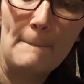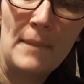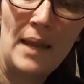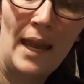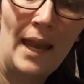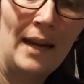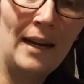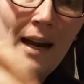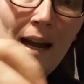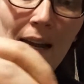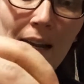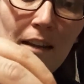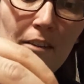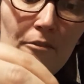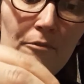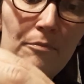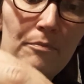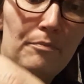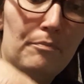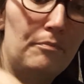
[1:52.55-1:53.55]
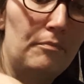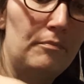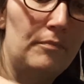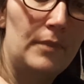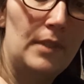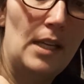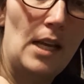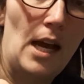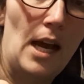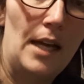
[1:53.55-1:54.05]
I have
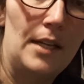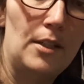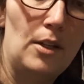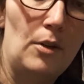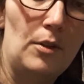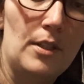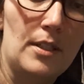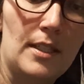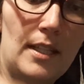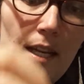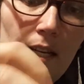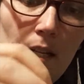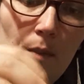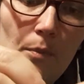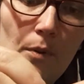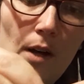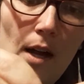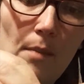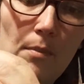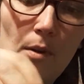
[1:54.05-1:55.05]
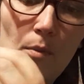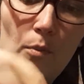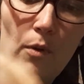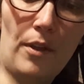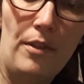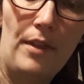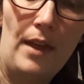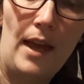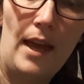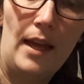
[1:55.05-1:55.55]
not noticed any problem
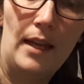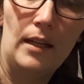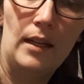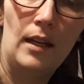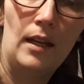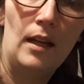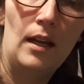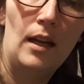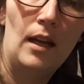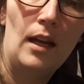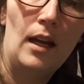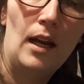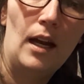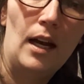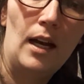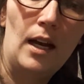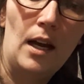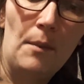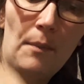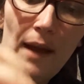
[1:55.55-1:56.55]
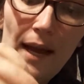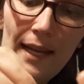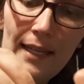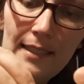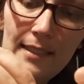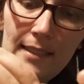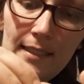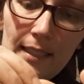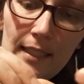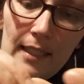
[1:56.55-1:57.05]
with that. I
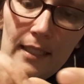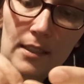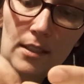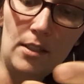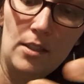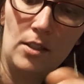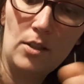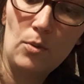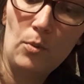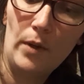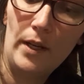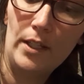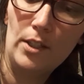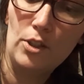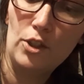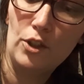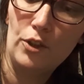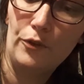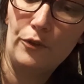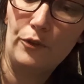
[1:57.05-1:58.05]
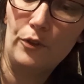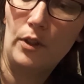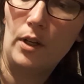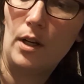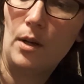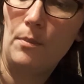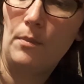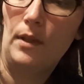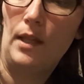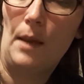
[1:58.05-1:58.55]
did switch
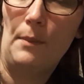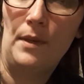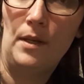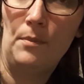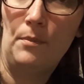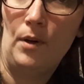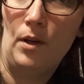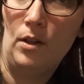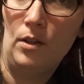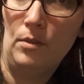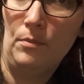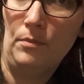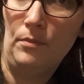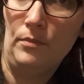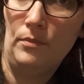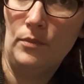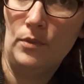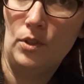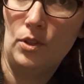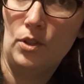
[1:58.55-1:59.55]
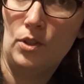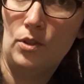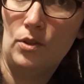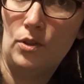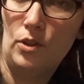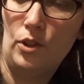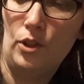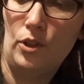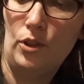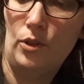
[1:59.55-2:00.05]
from lemon balm
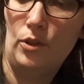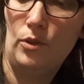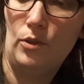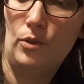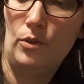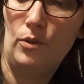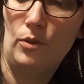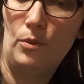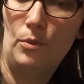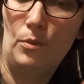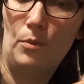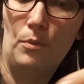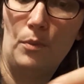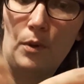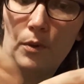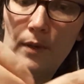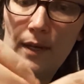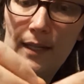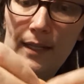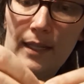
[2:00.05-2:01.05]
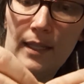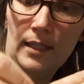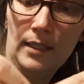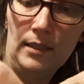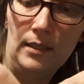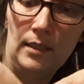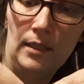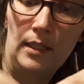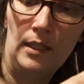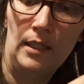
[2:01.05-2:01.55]
to
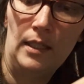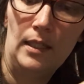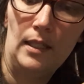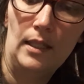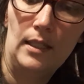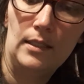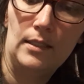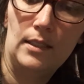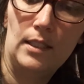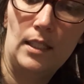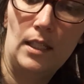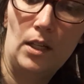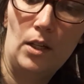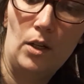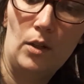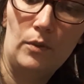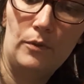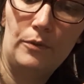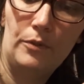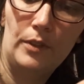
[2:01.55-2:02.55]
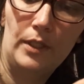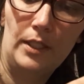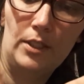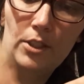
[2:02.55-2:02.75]
moringa to hopefully